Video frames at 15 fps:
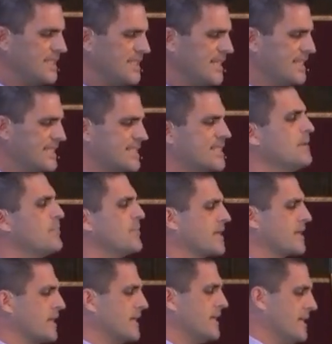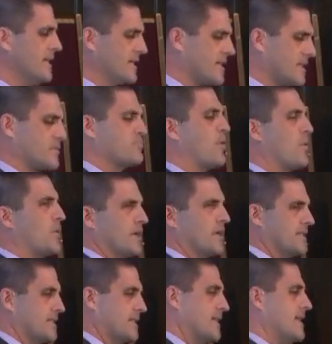Uh, typically, at this
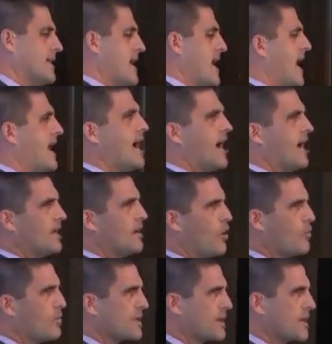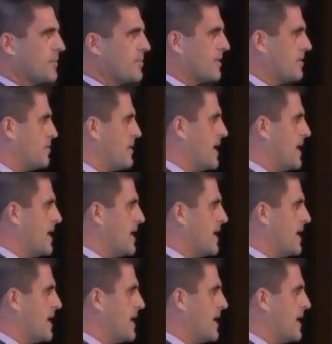point, I, I open up the